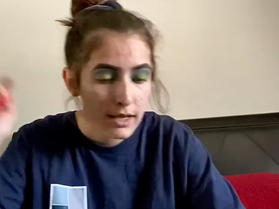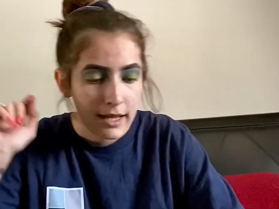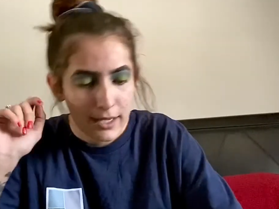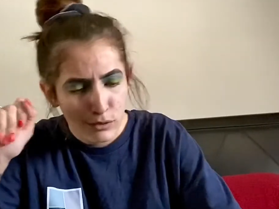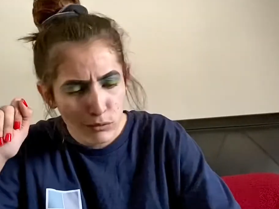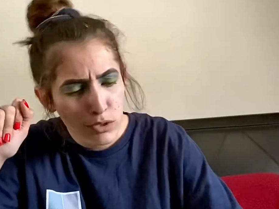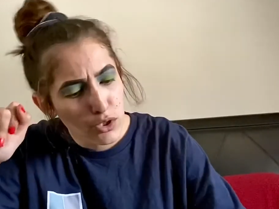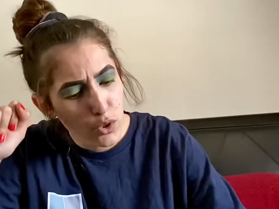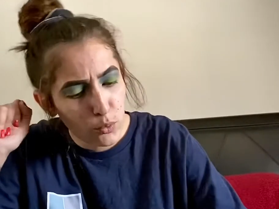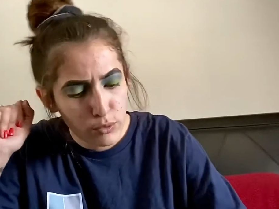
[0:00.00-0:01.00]
it'll
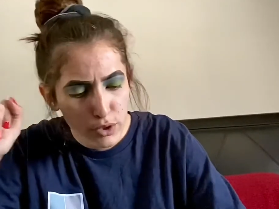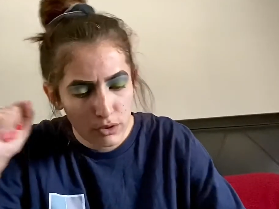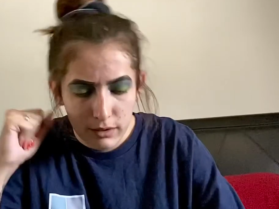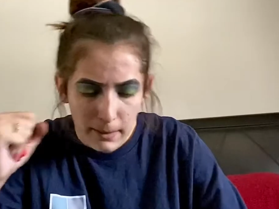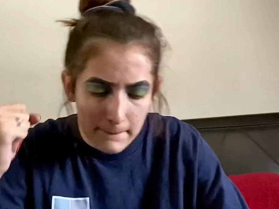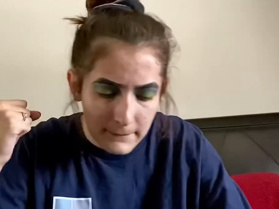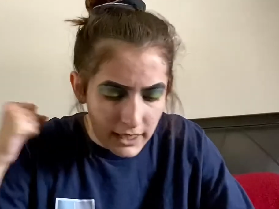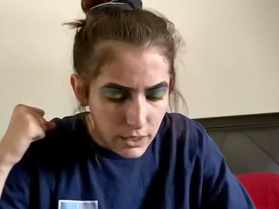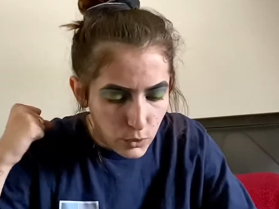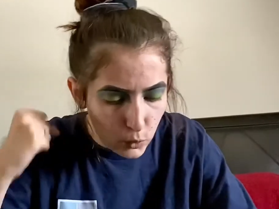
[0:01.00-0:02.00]
work. We are gonna make
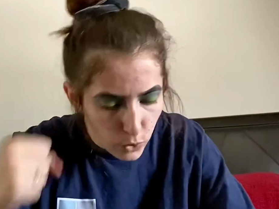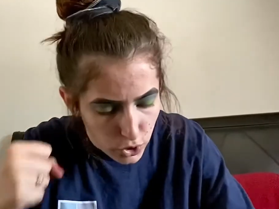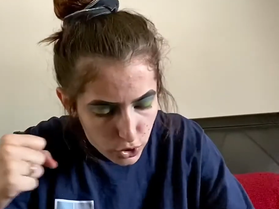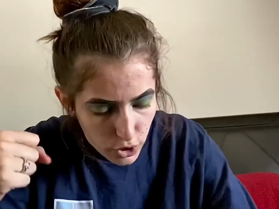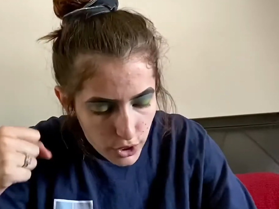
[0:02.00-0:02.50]
it work.